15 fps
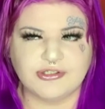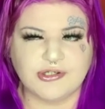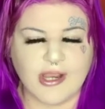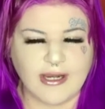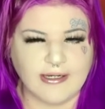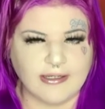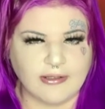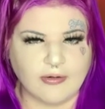
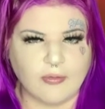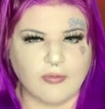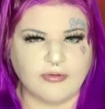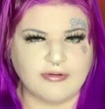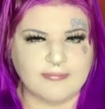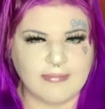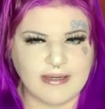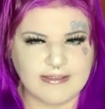trying to get a
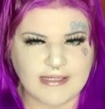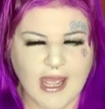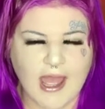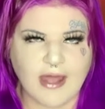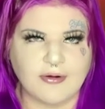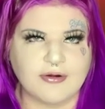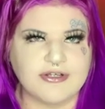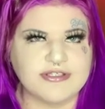hold of my
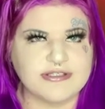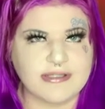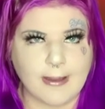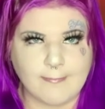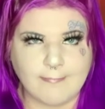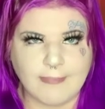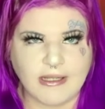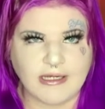dad or
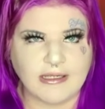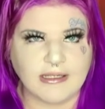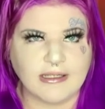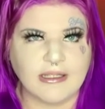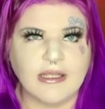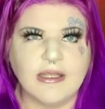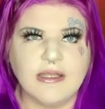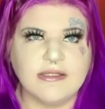
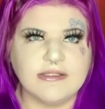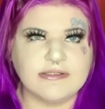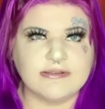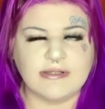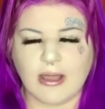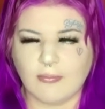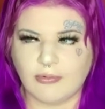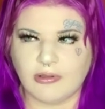somebody
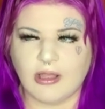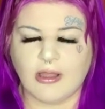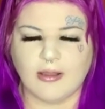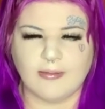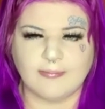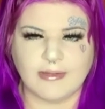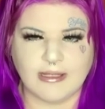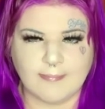that will
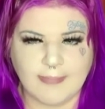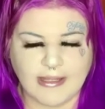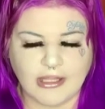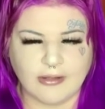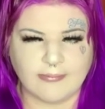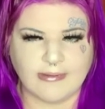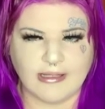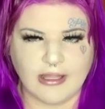come like
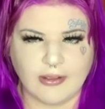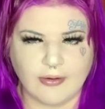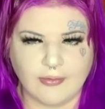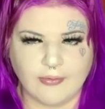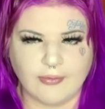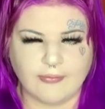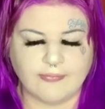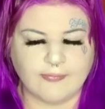bail me
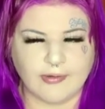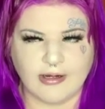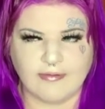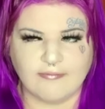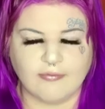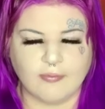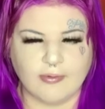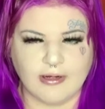out,
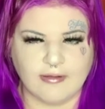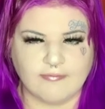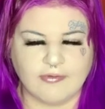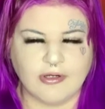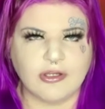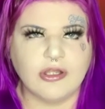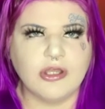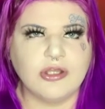
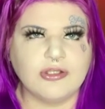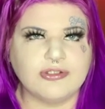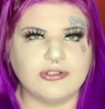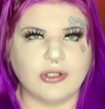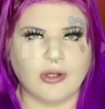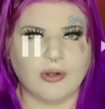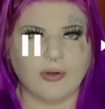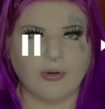whatever.
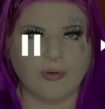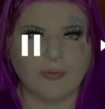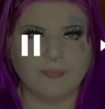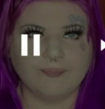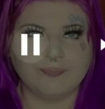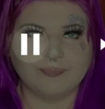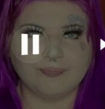So